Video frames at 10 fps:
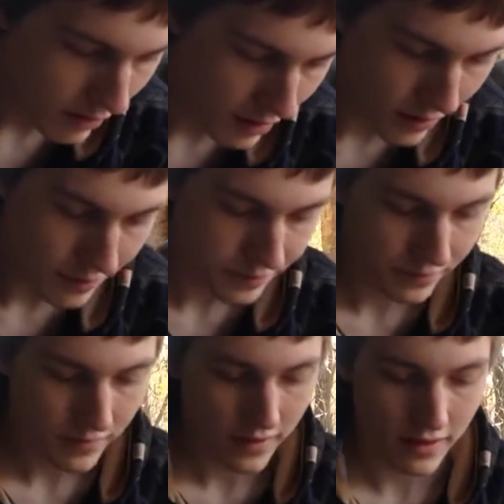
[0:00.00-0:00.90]
well,
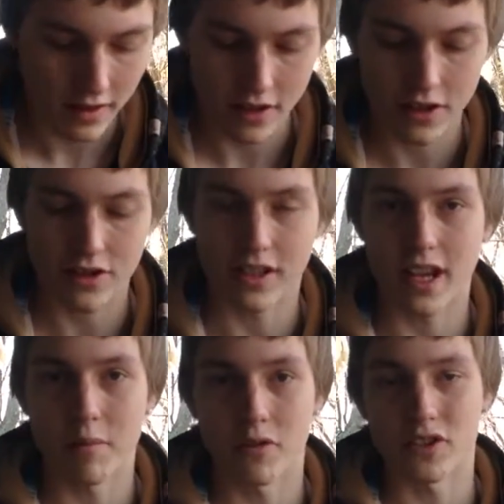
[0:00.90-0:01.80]
there's
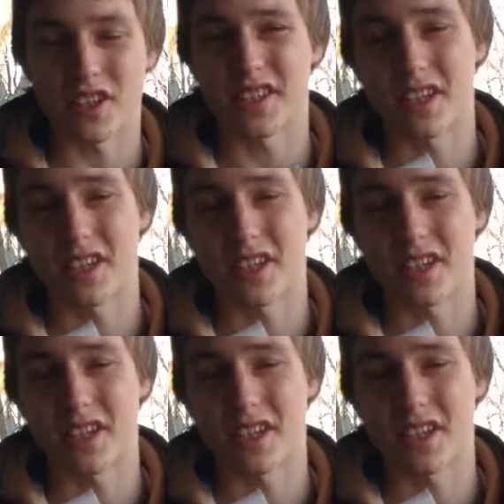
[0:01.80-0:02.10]
labels on